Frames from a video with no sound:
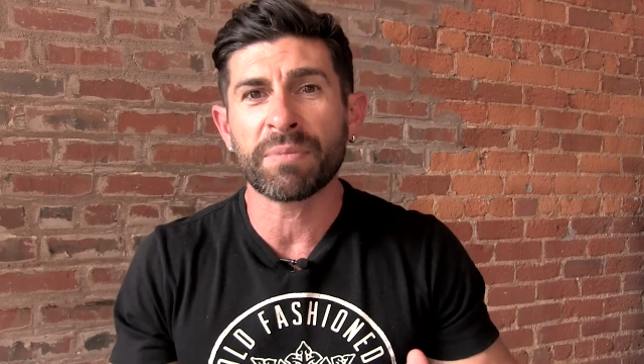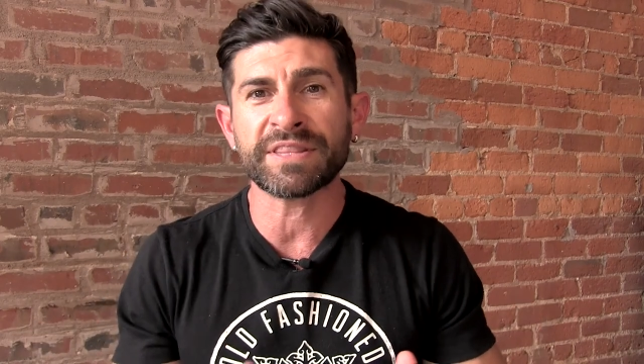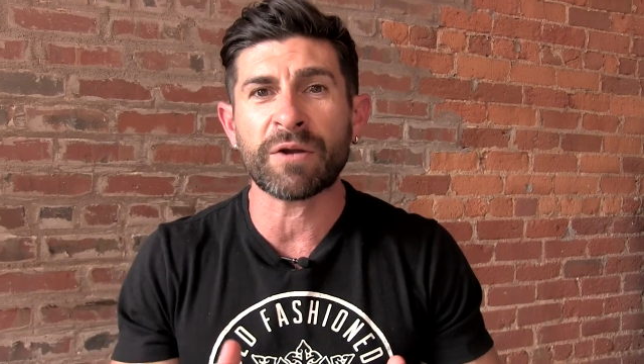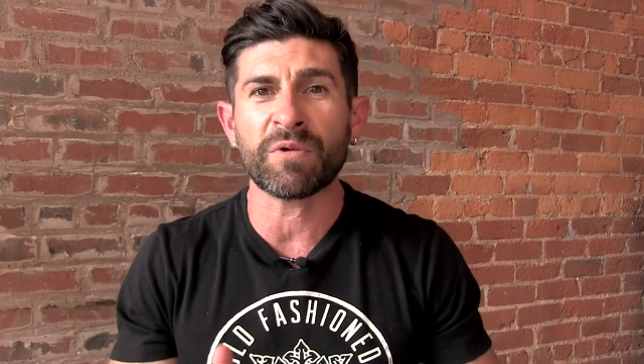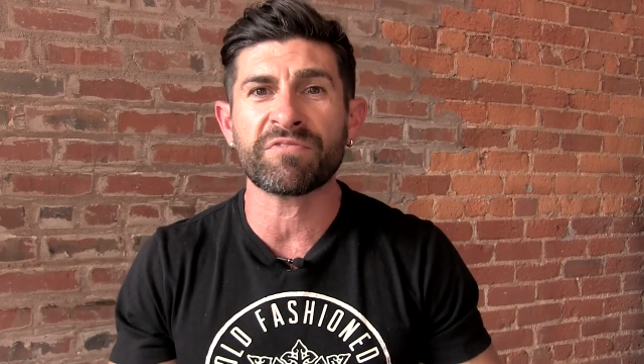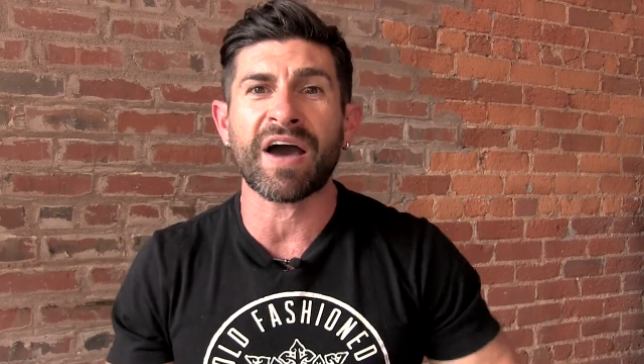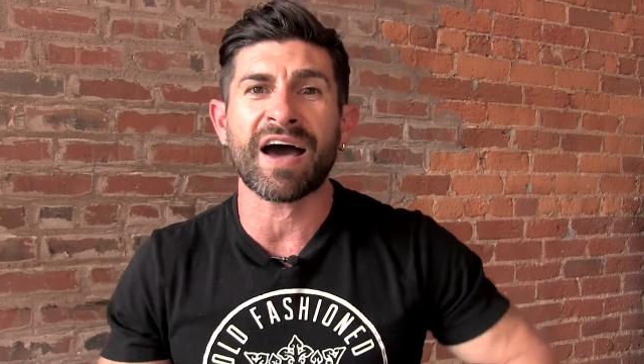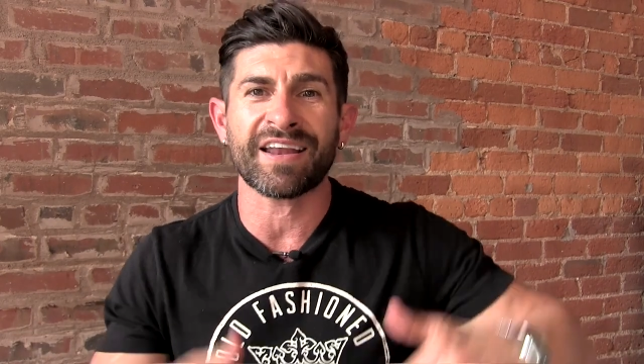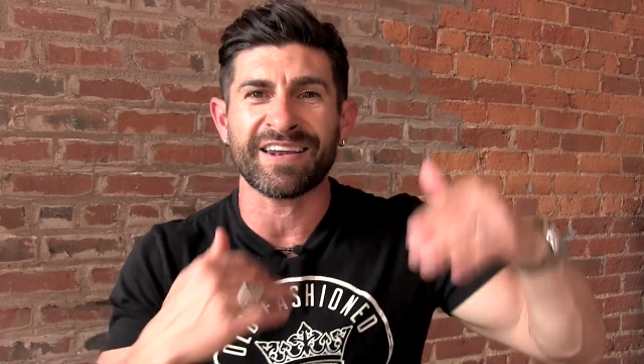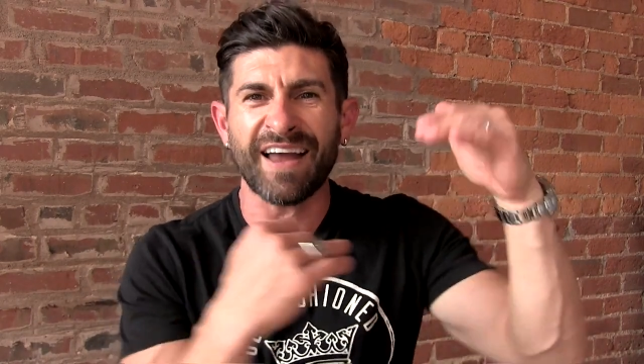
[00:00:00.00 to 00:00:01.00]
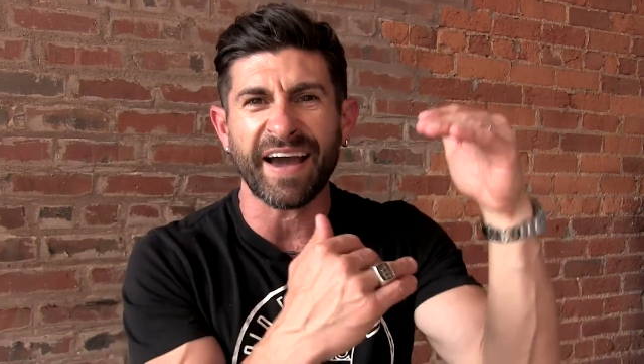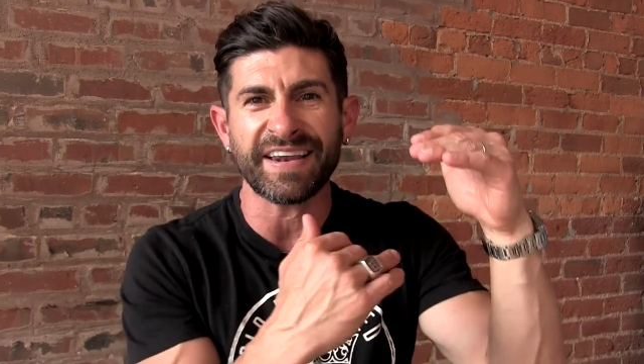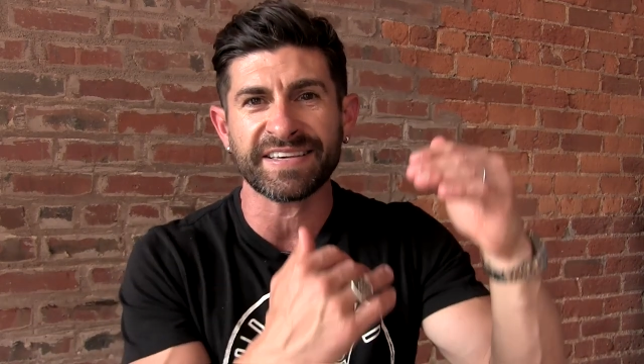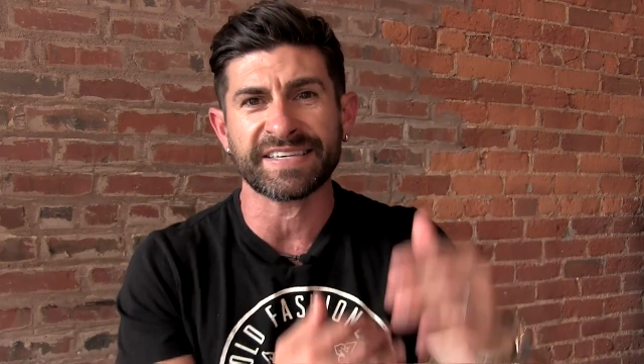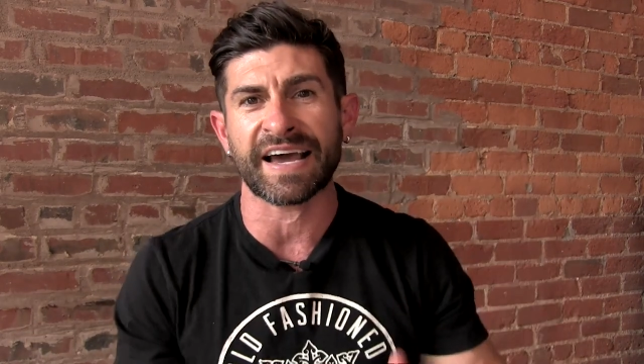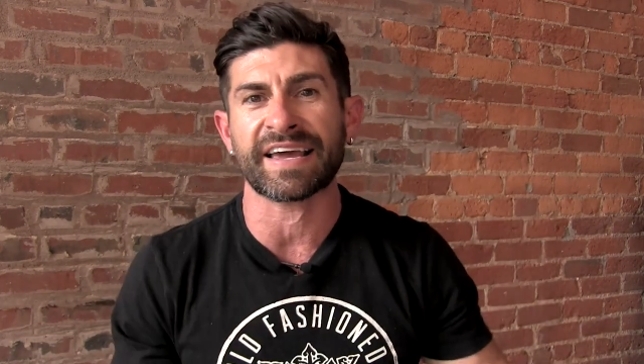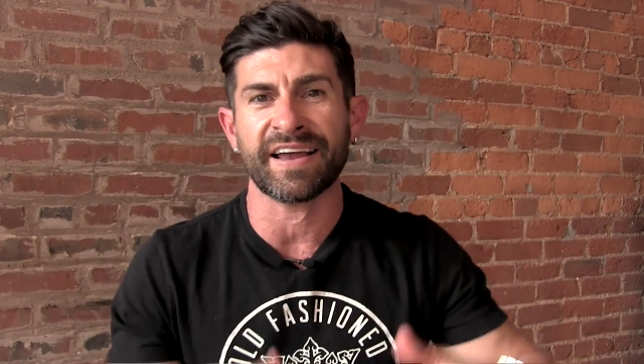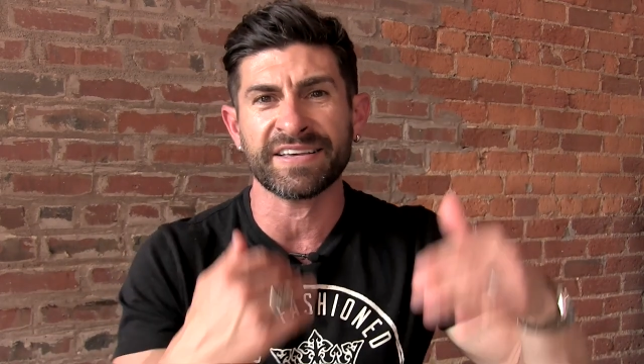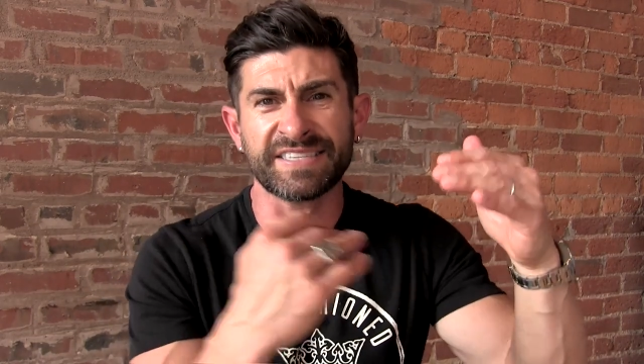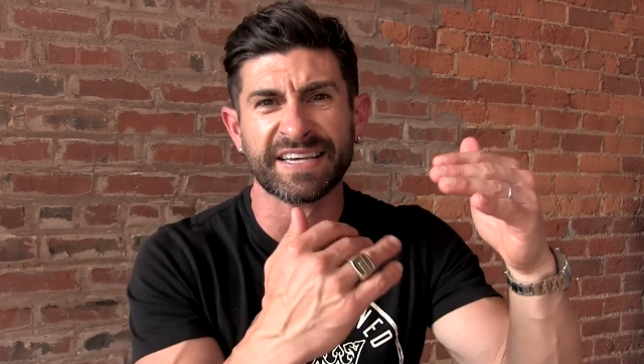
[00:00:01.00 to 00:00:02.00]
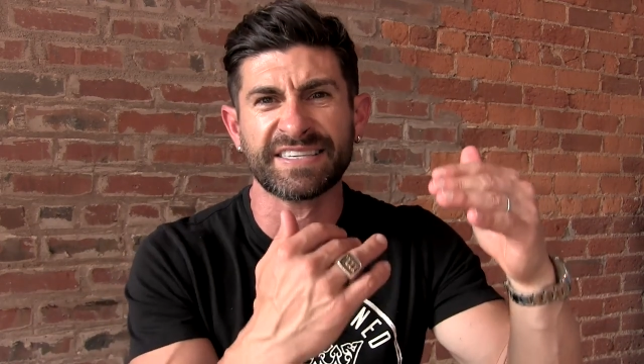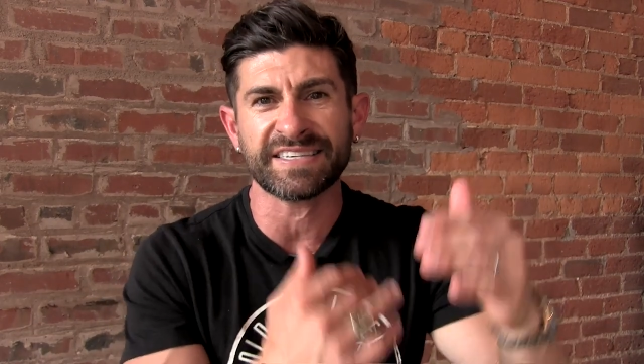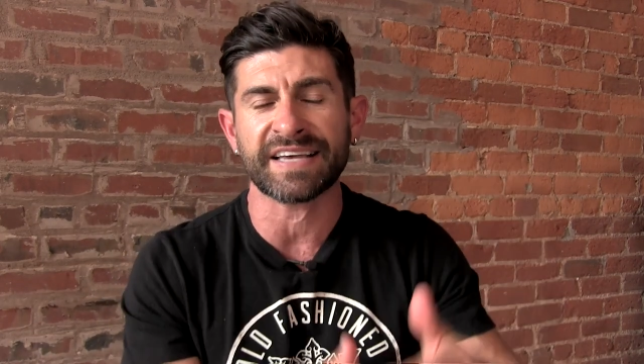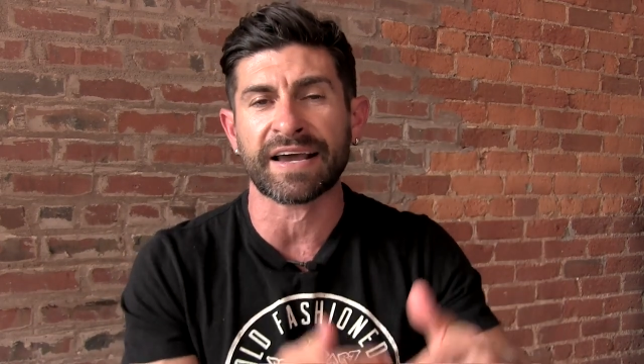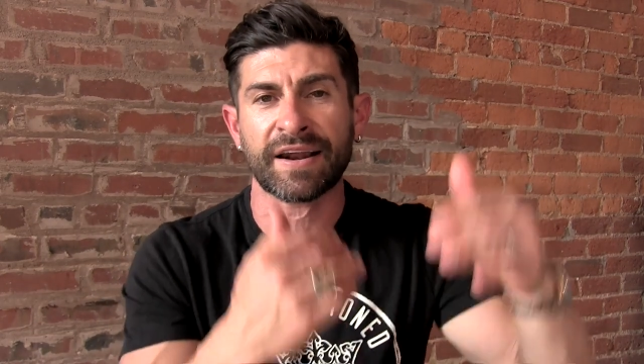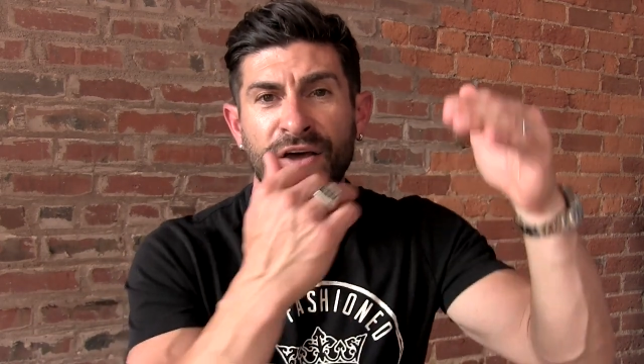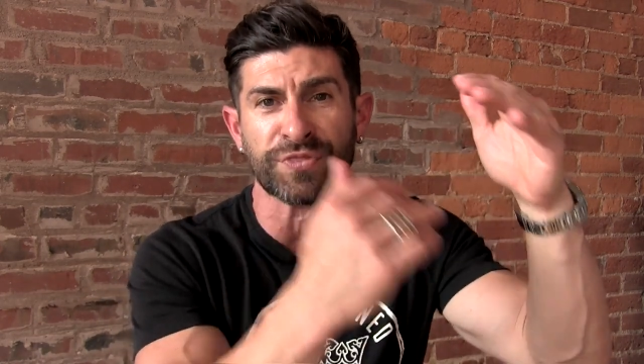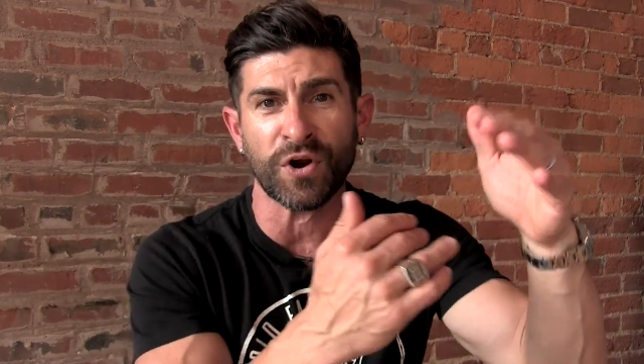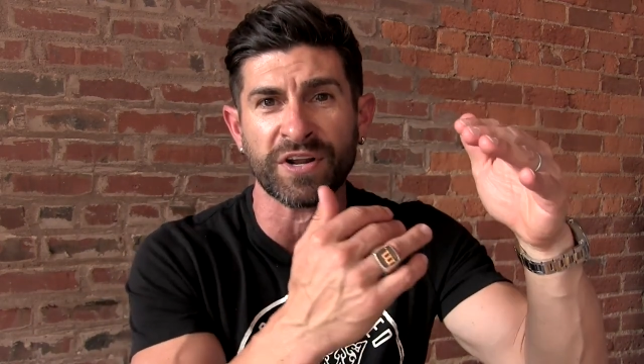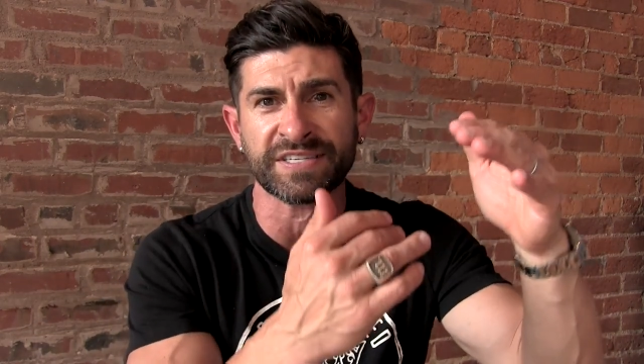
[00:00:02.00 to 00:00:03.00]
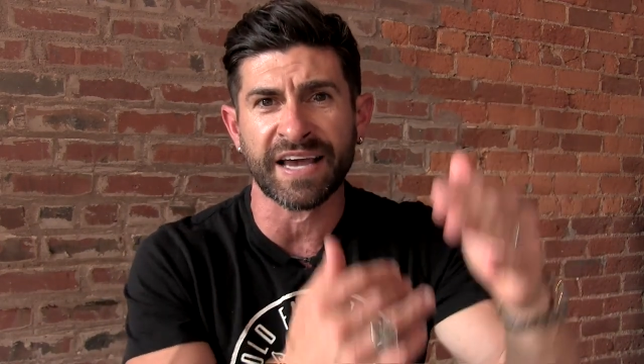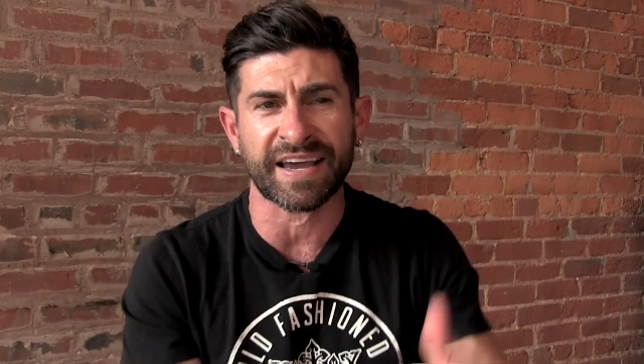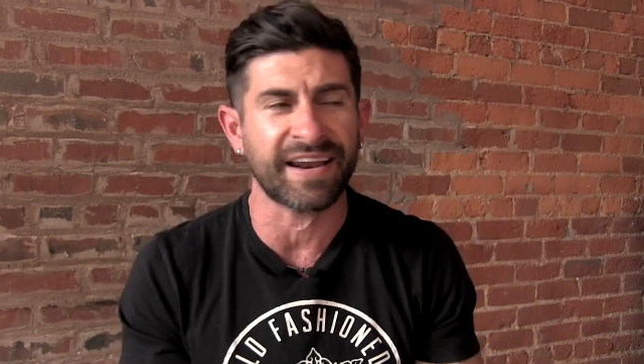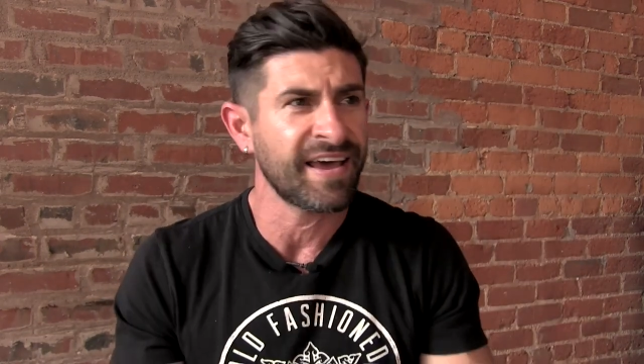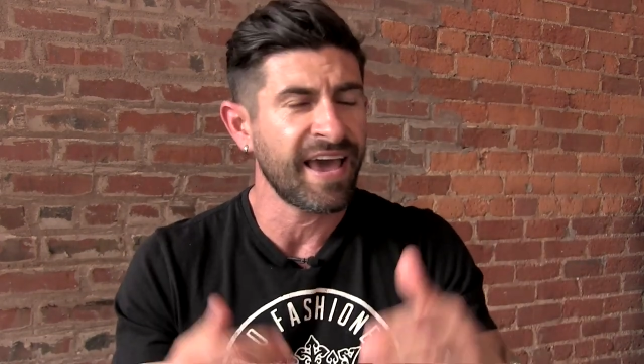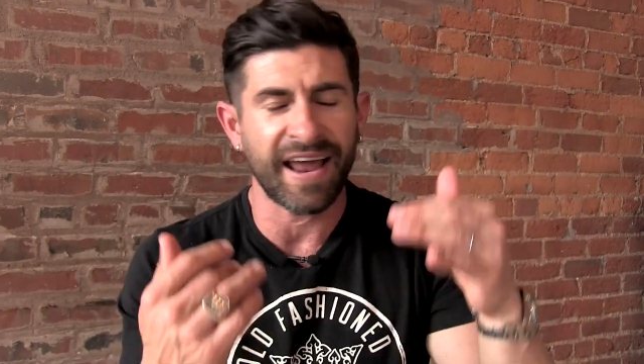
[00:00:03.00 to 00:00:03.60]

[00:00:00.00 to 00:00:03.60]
but then we've got a 90 second, a 60 second, a 30 second,